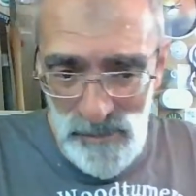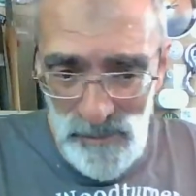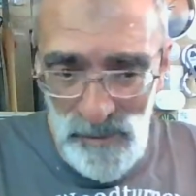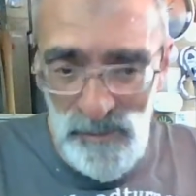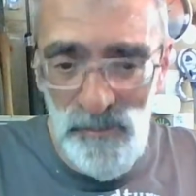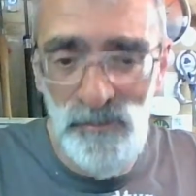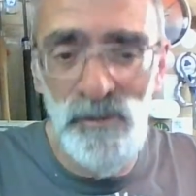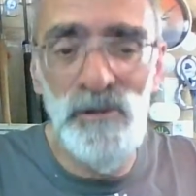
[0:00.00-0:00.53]
I
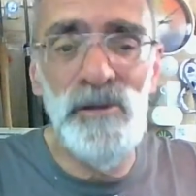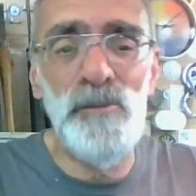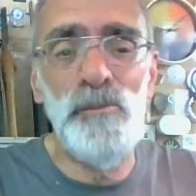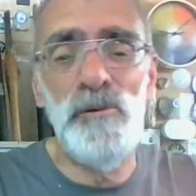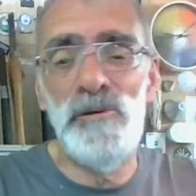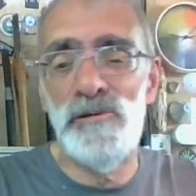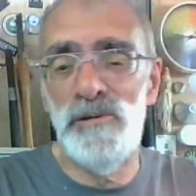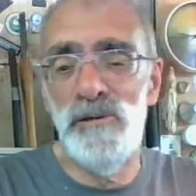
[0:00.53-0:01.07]
really
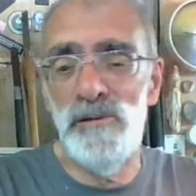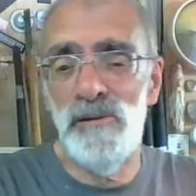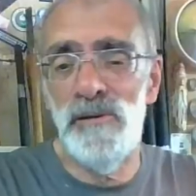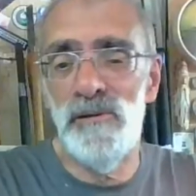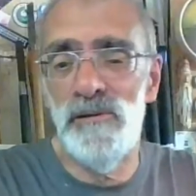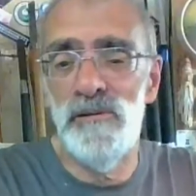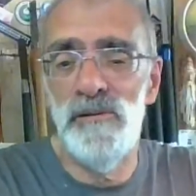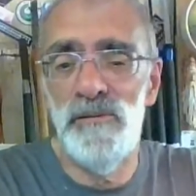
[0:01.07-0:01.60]
appreciate that.
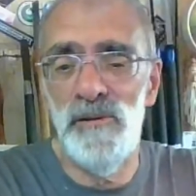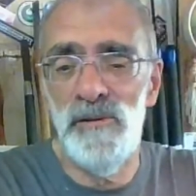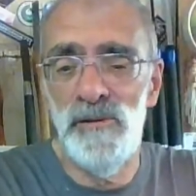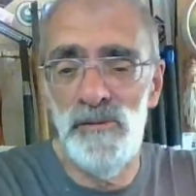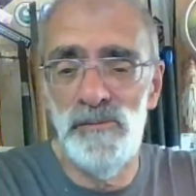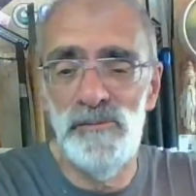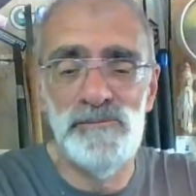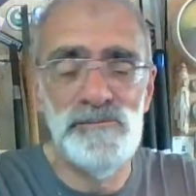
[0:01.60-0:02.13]
Thank
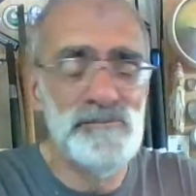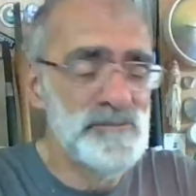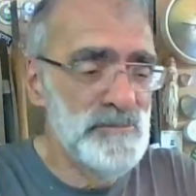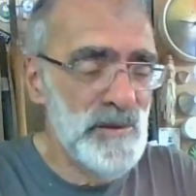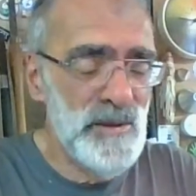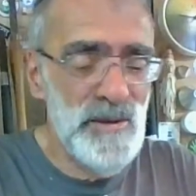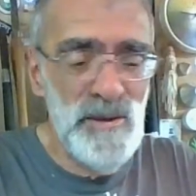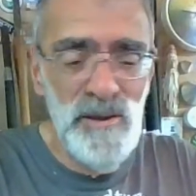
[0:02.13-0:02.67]
you.
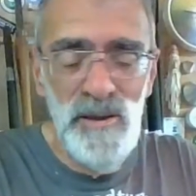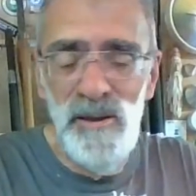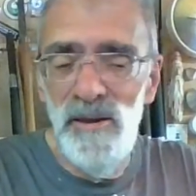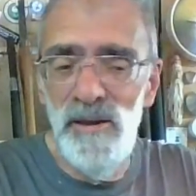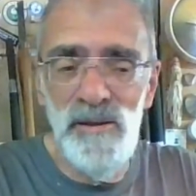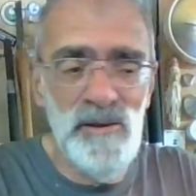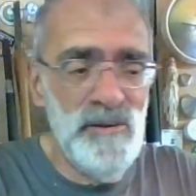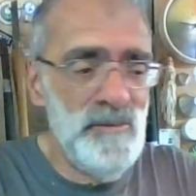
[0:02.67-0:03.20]

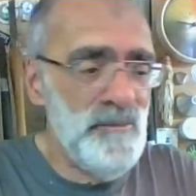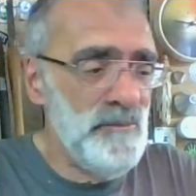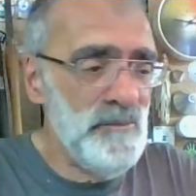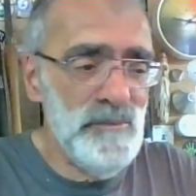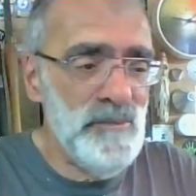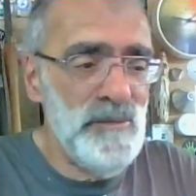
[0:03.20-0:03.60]
Um,